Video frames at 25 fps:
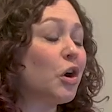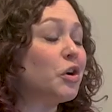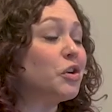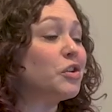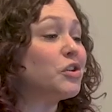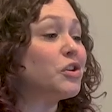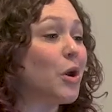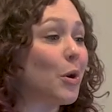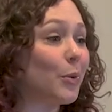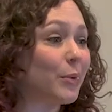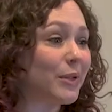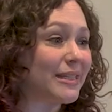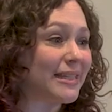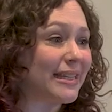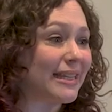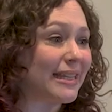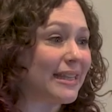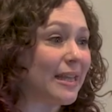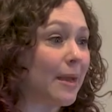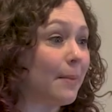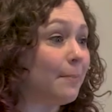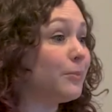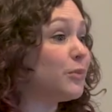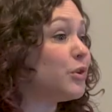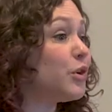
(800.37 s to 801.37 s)
noticing
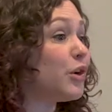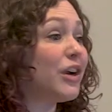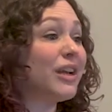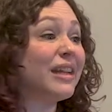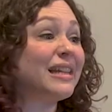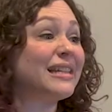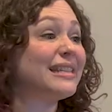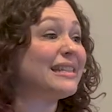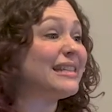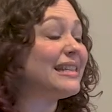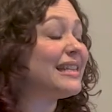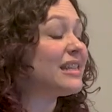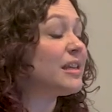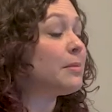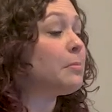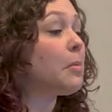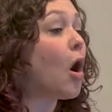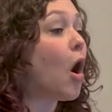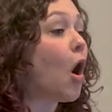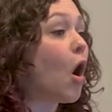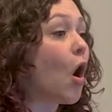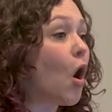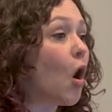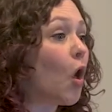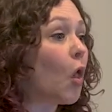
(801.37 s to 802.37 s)
them, you're gonna see them
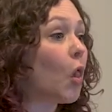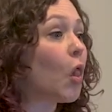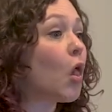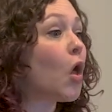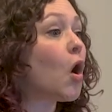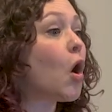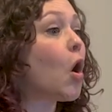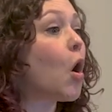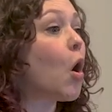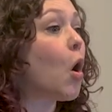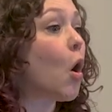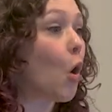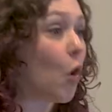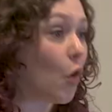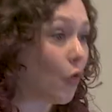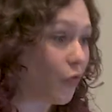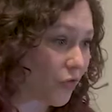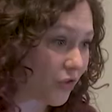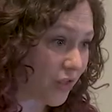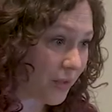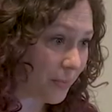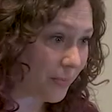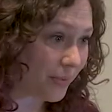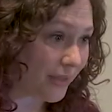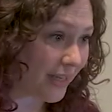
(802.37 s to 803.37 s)
all over
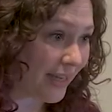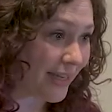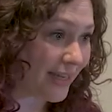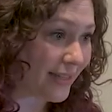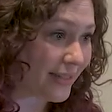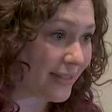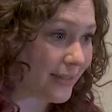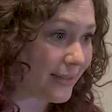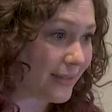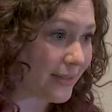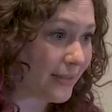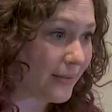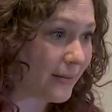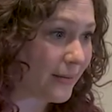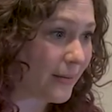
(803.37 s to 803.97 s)
the place.